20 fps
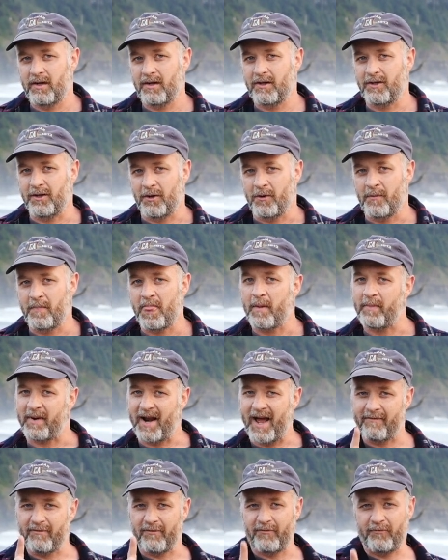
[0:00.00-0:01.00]
to do, but I
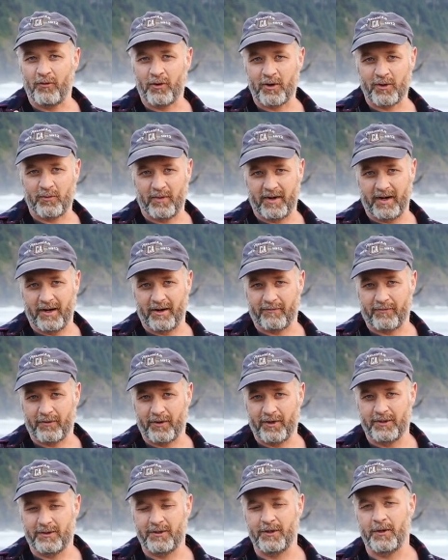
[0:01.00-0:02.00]
have a 4th one here for
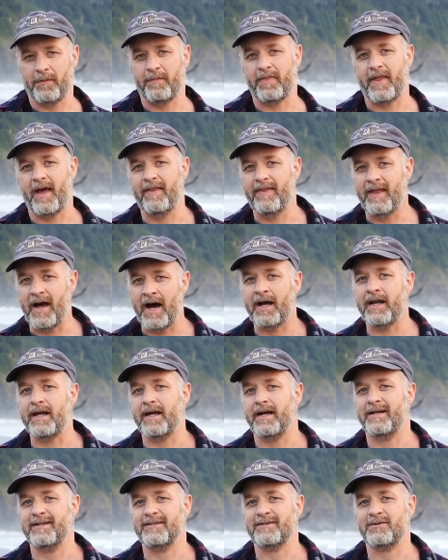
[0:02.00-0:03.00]
you too. And that
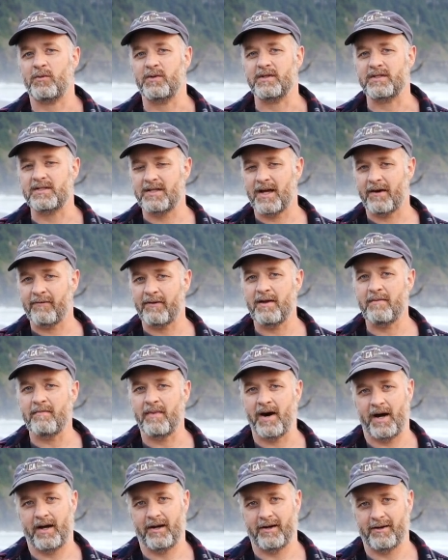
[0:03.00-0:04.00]
is, when Stephanie
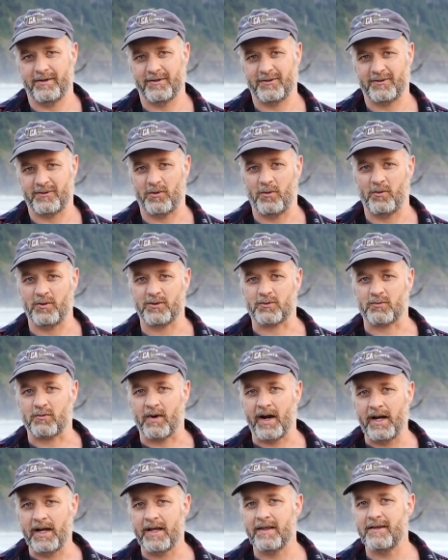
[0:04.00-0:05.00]
Myers was
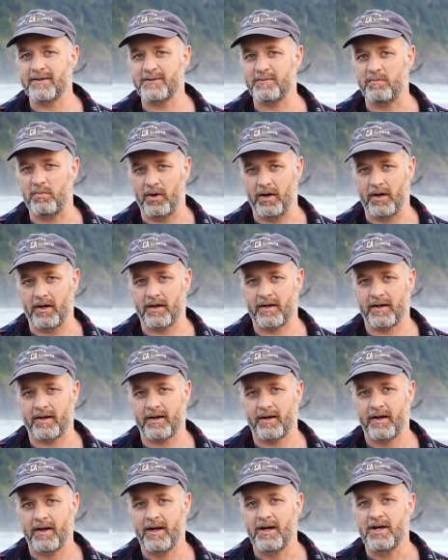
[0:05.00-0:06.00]
writing this book,
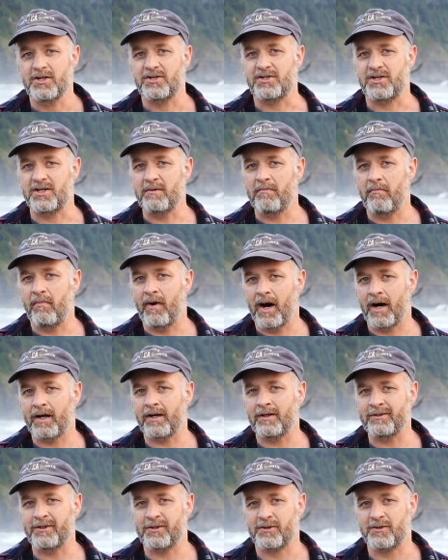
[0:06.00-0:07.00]
she
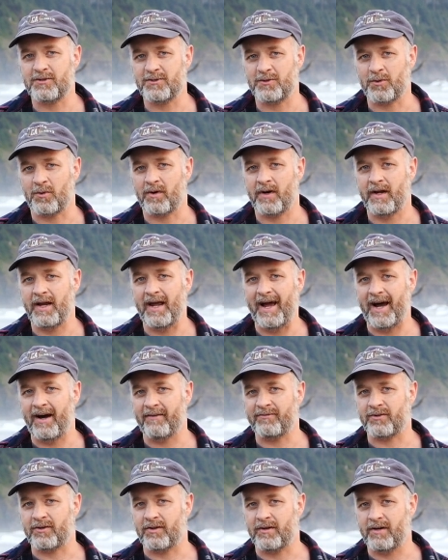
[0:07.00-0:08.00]
modeled her story
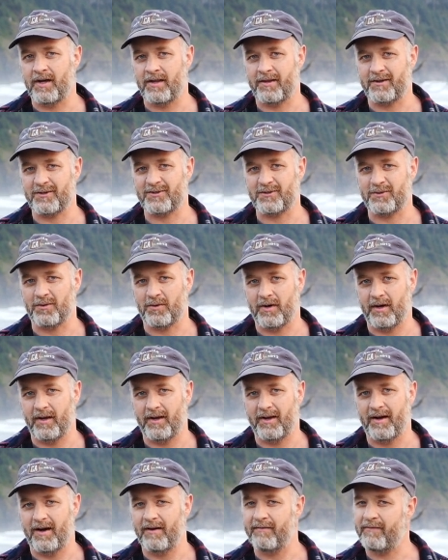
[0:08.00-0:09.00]
after another story,
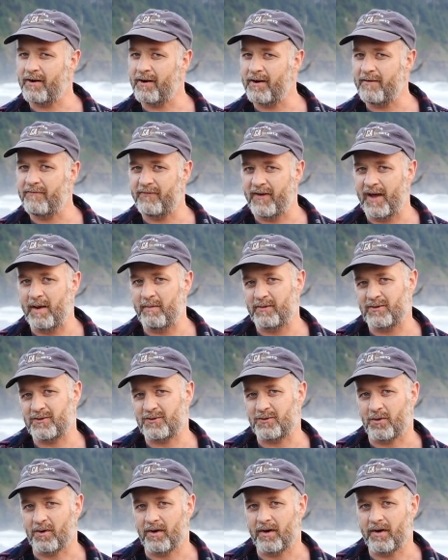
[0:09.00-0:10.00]
a very famous
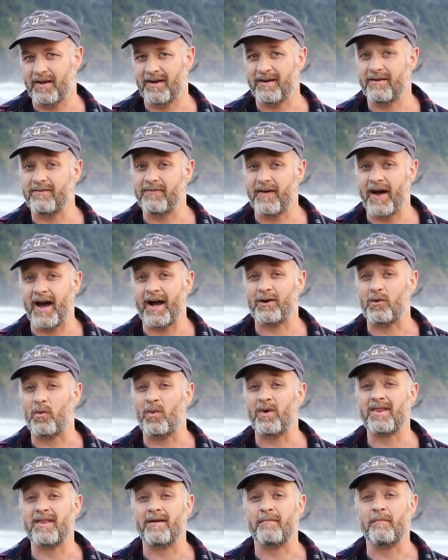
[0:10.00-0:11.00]
story. In fact, one of the